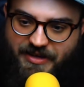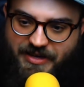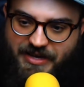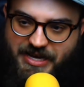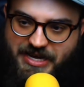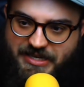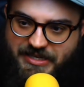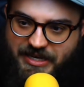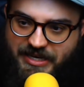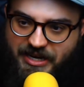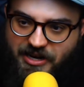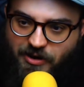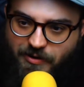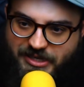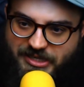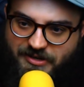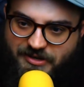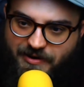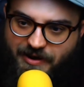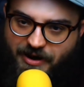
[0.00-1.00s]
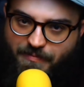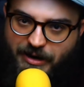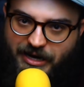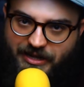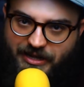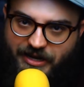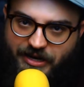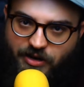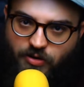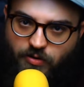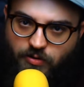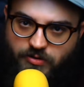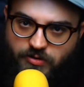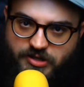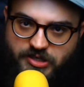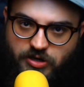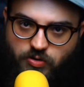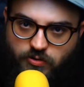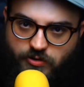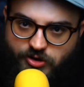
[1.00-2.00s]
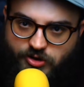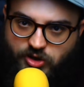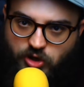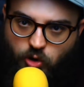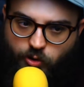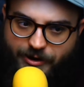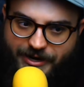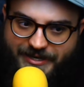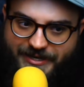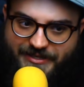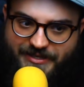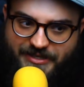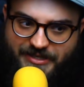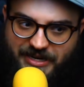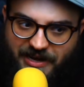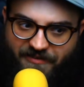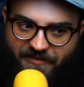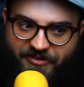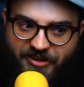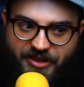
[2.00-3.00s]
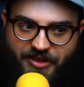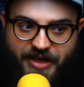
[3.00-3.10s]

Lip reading: He's always surrounded by like old school toys and stuff.